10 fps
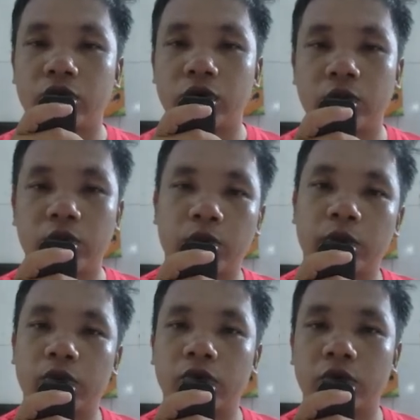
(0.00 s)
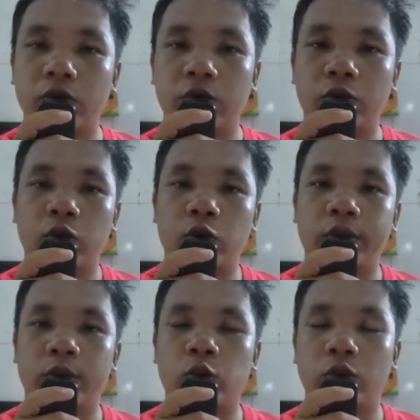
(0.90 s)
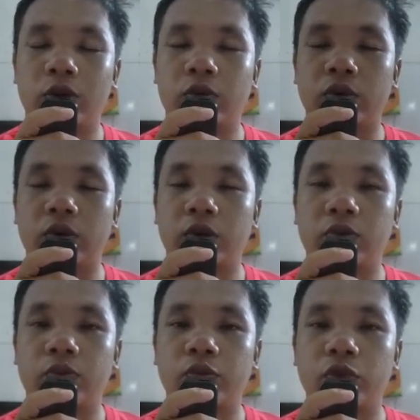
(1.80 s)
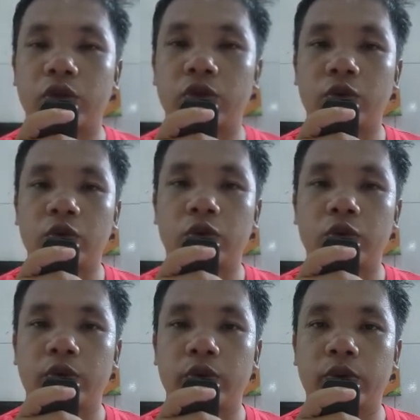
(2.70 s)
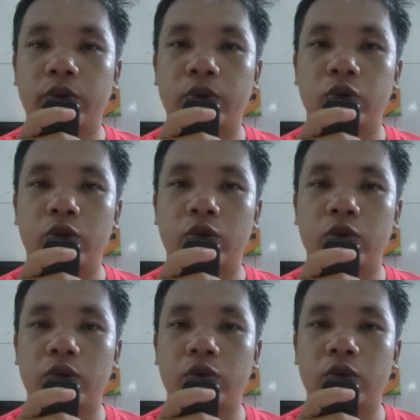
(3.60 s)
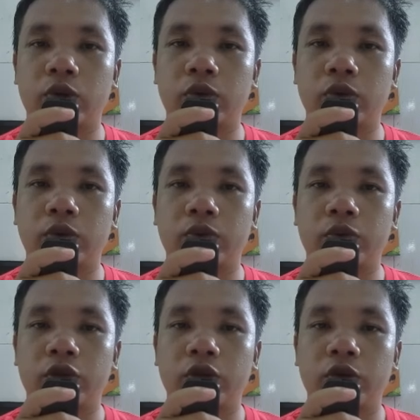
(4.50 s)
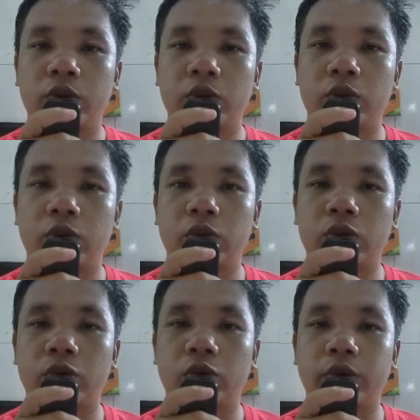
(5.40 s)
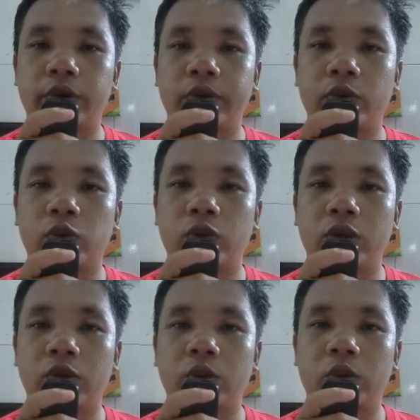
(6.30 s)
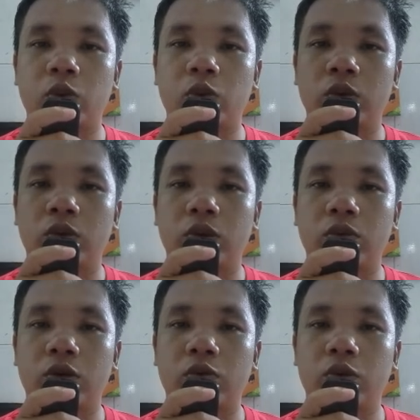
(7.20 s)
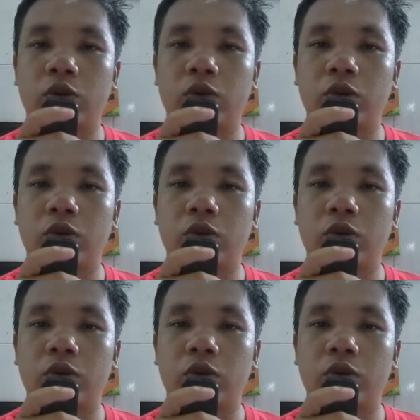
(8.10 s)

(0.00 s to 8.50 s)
He knew that for Emma to fully trust and open her heart to him, he had to be honest. Even if it meant risking rejection.